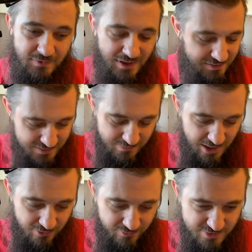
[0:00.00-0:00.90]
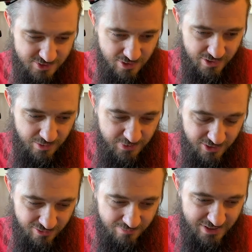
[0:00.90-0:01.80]
It doesn't matter if I'm starting up
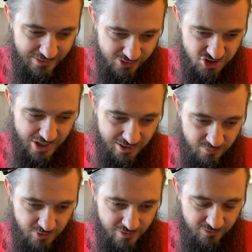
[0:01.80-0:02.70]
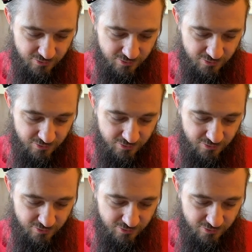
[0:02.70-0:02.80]
here and I'm taking shallow breaths,